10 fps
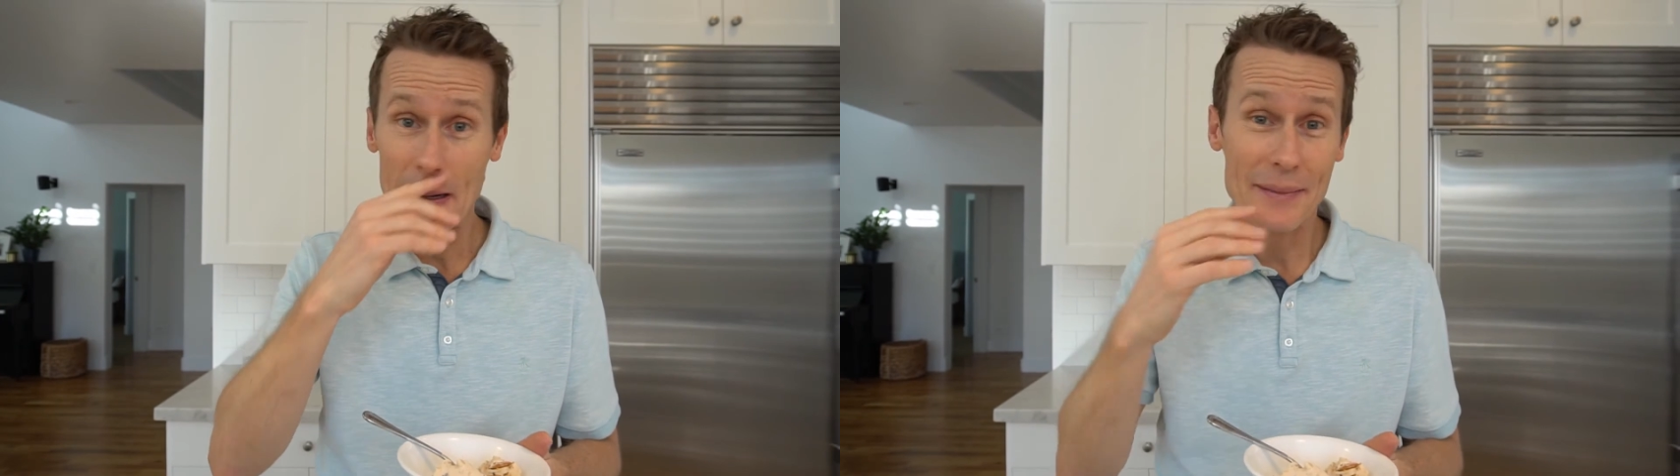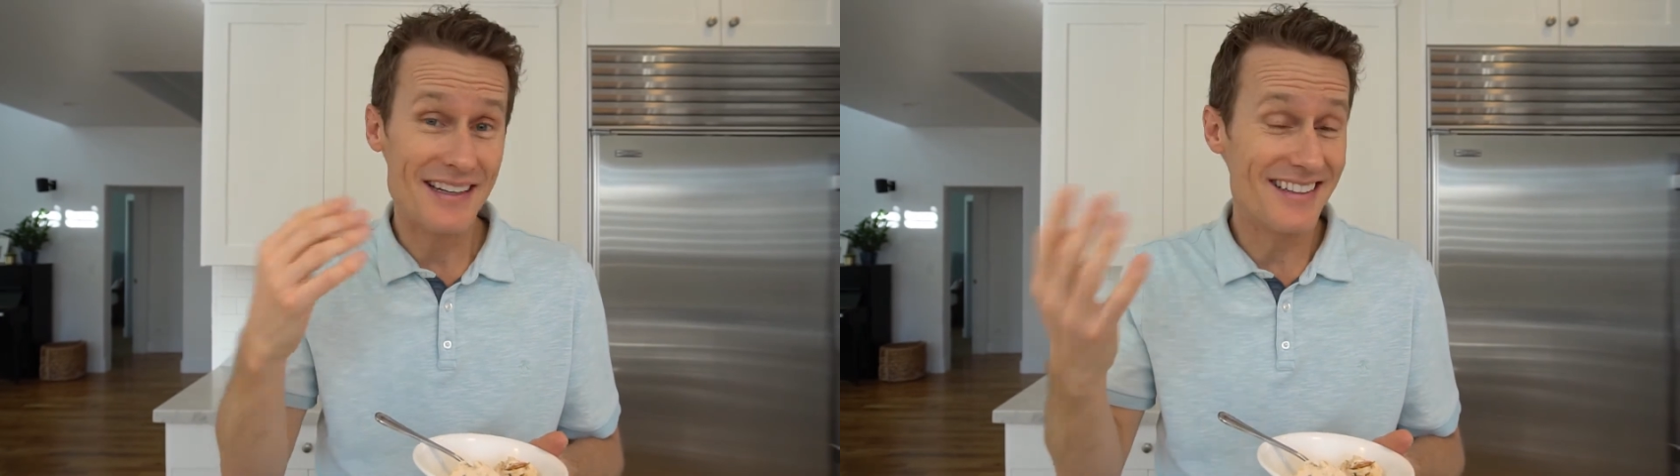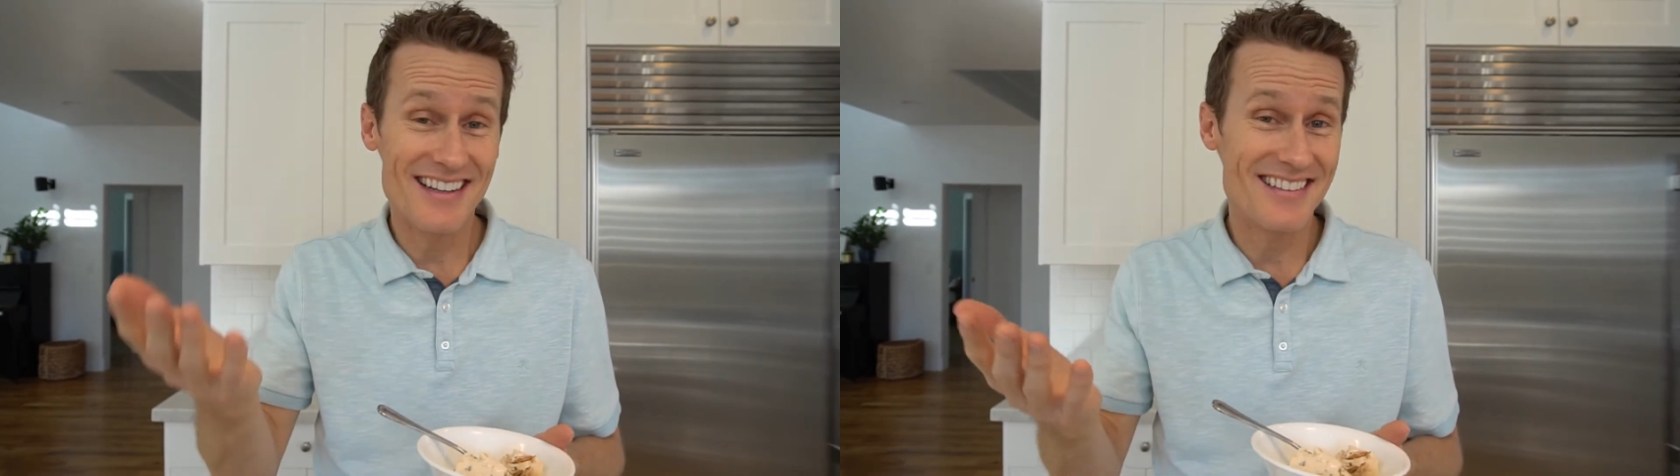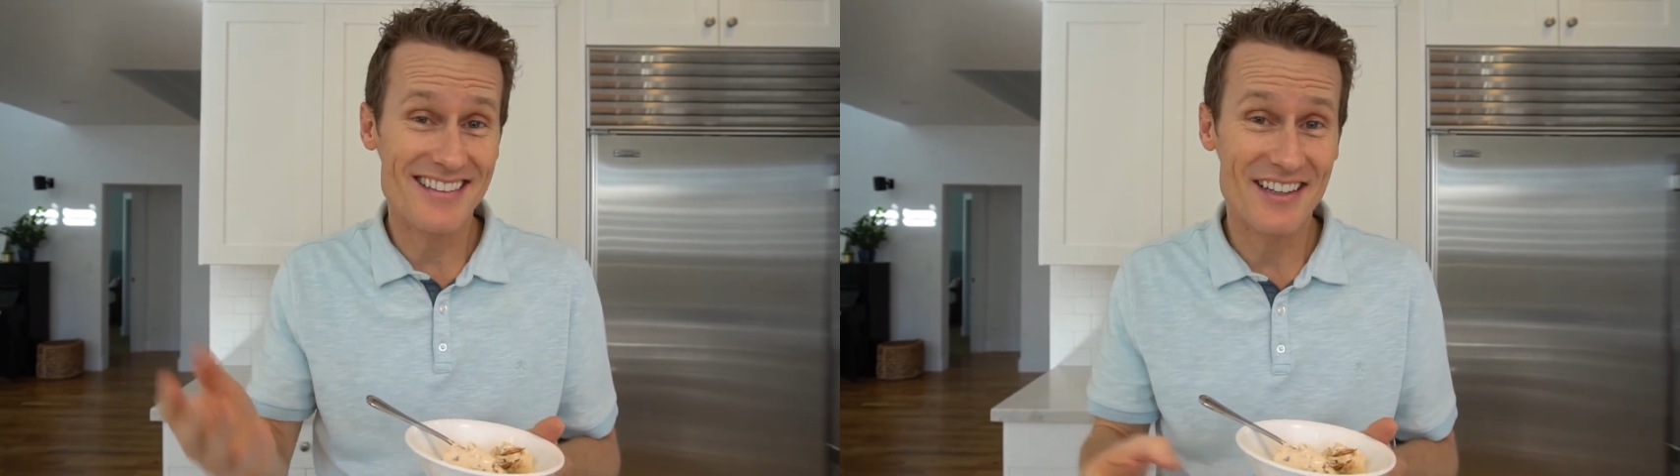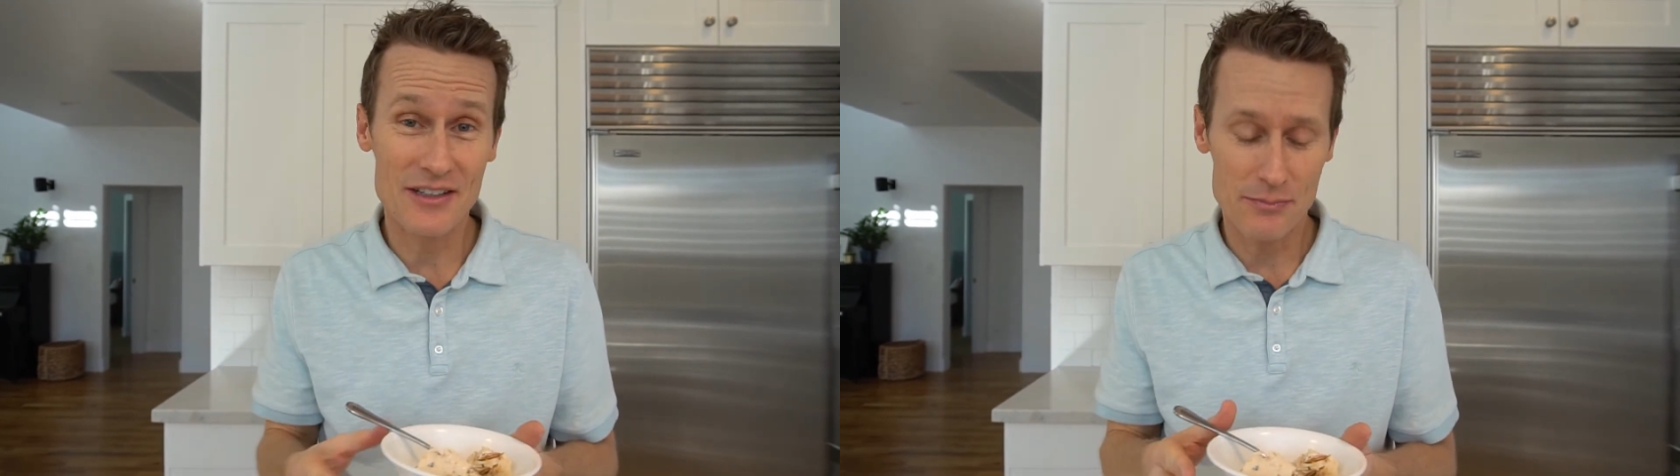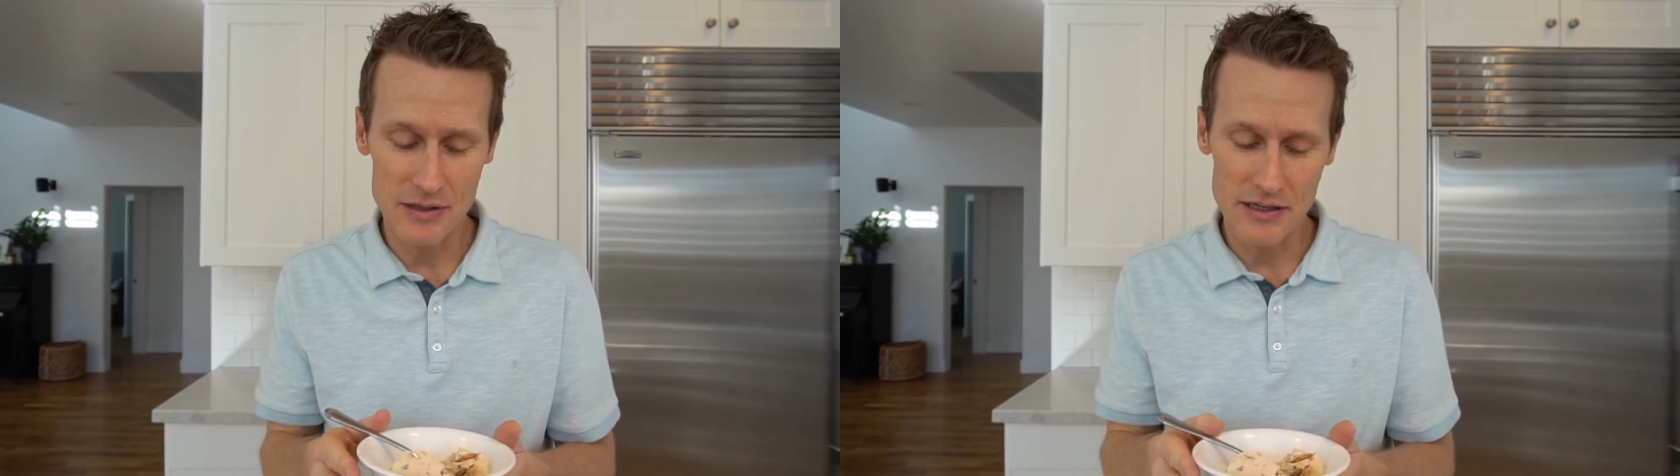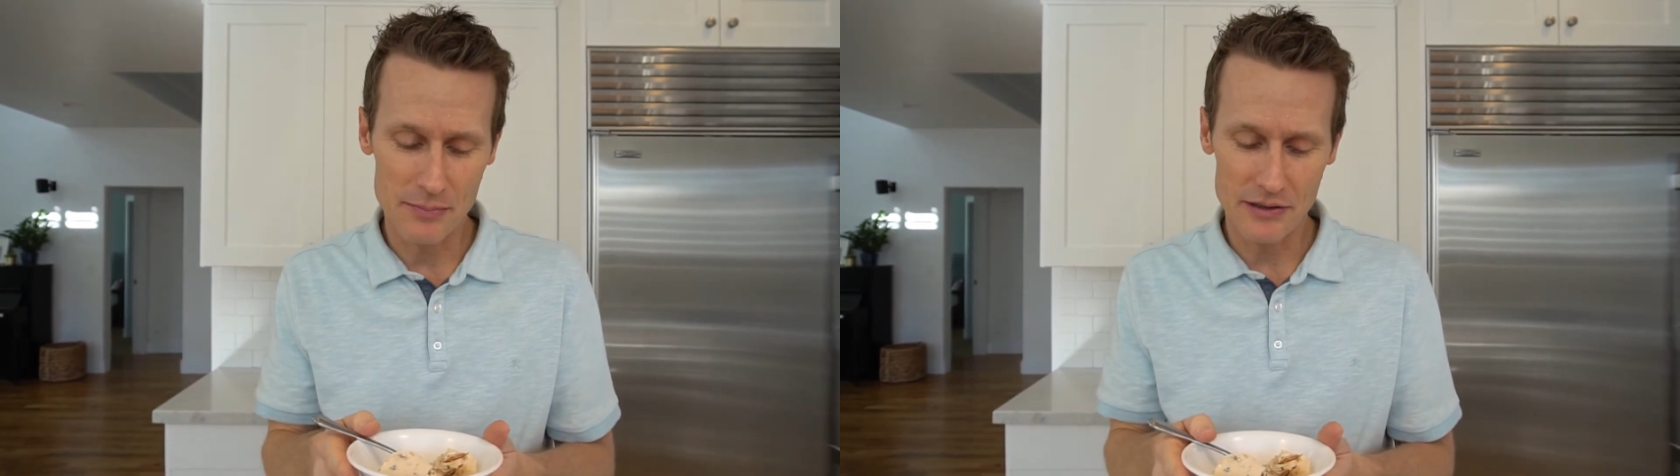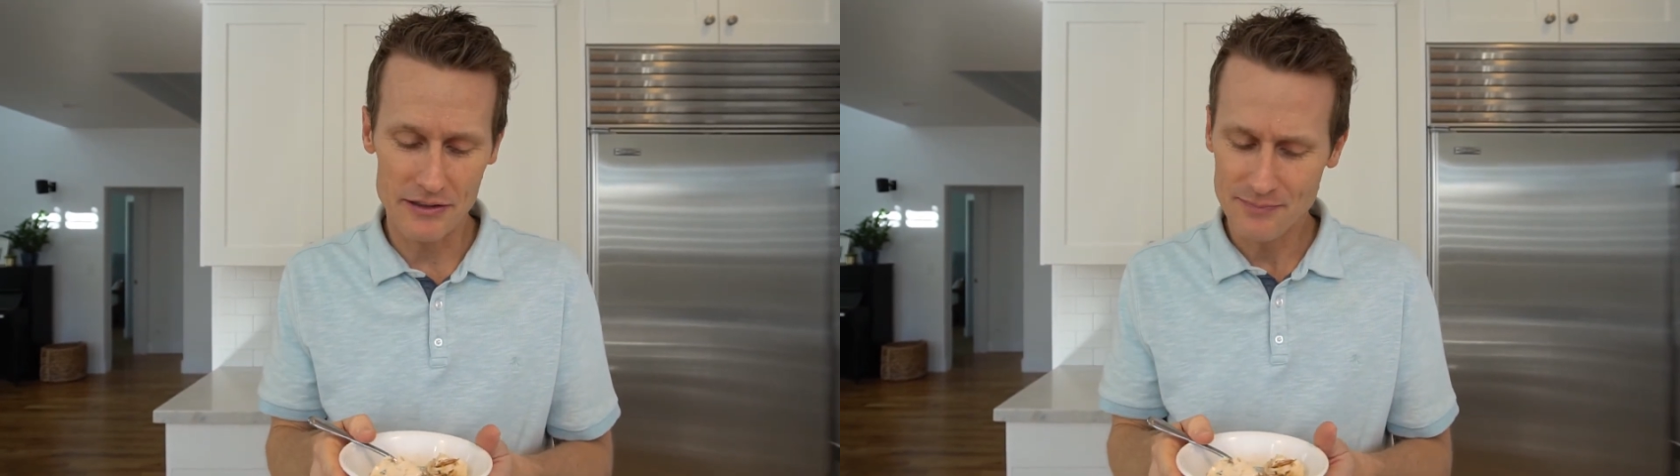I mean, it tastes like good
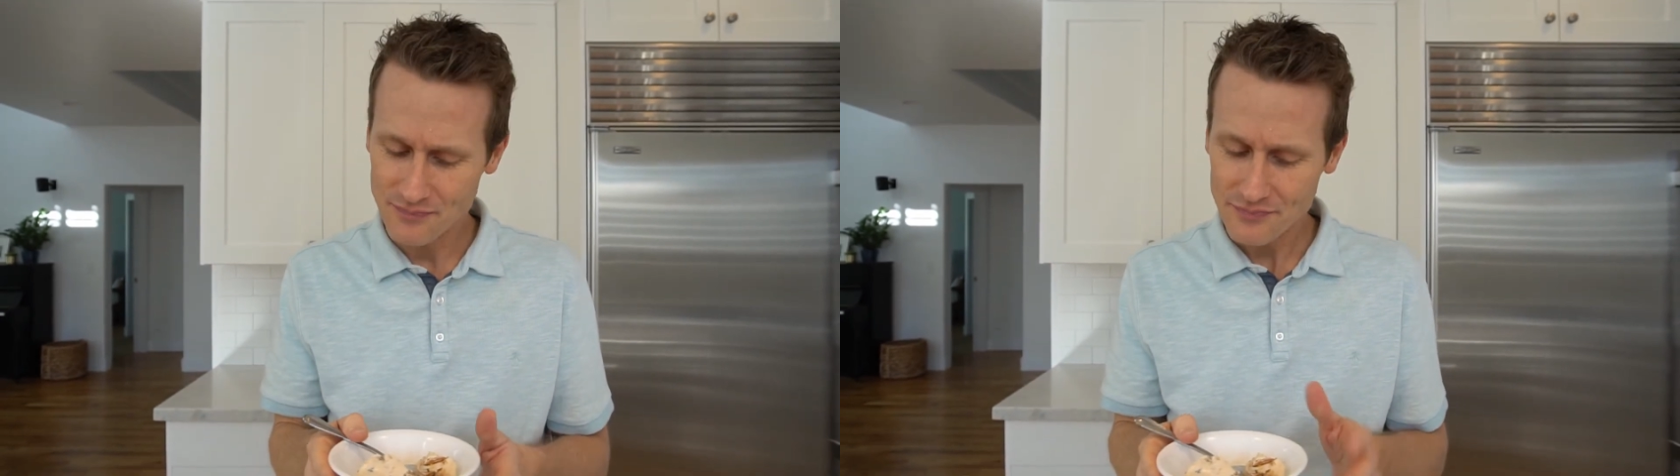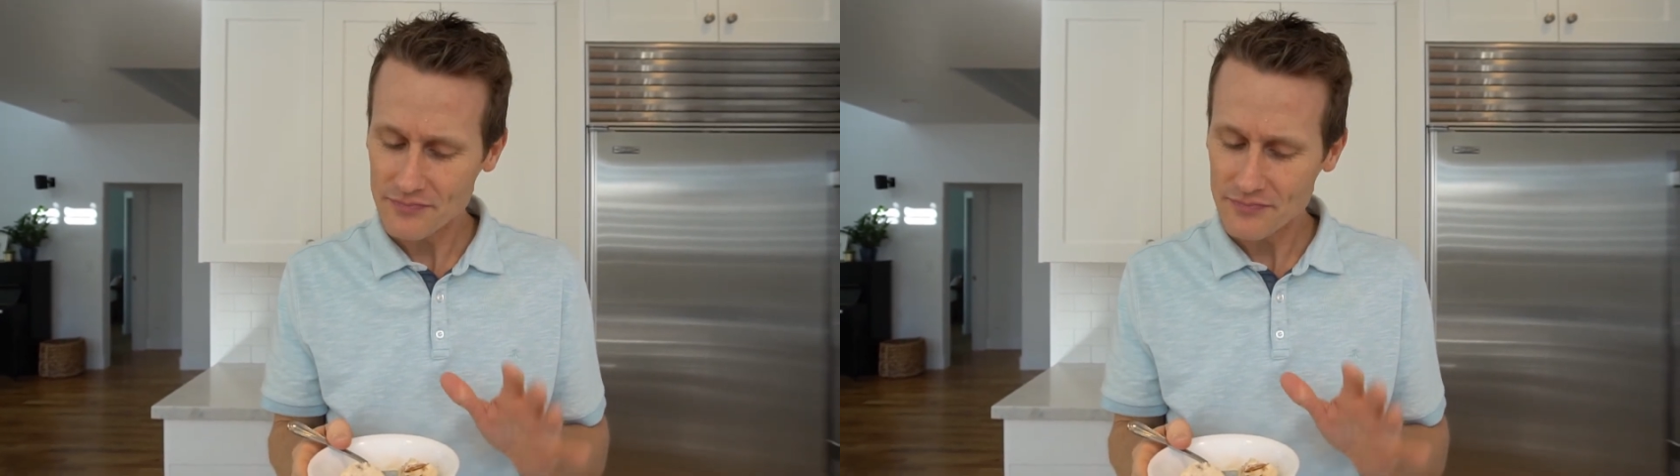peanut butter.